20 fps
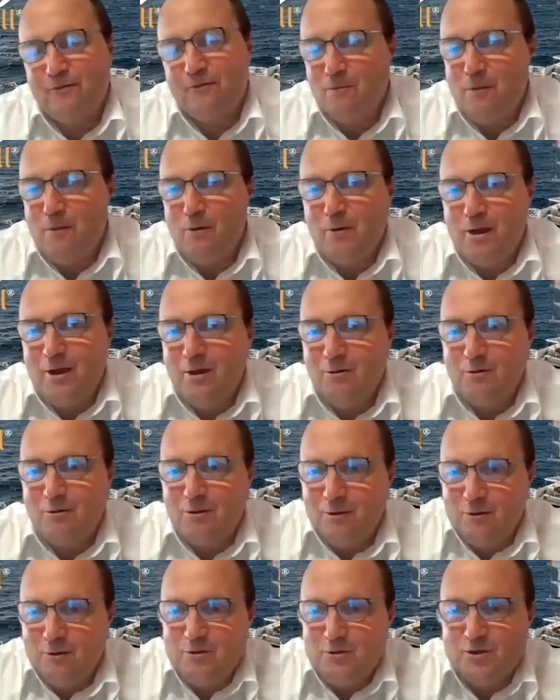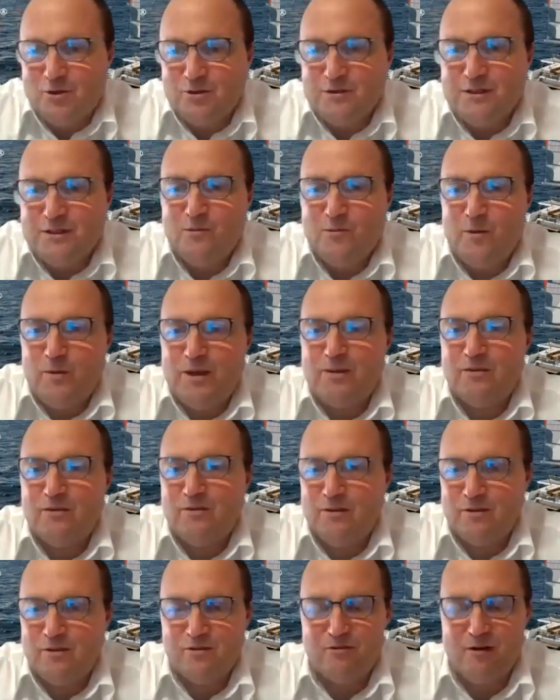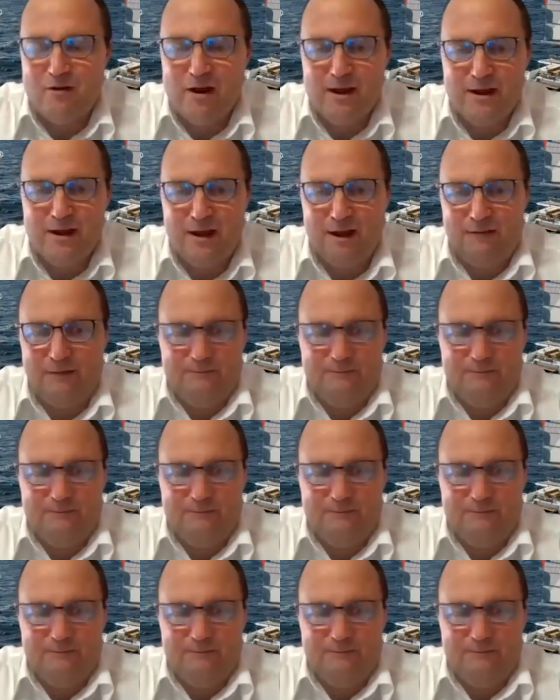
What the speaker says: for Multihull Solutions in Western Australia?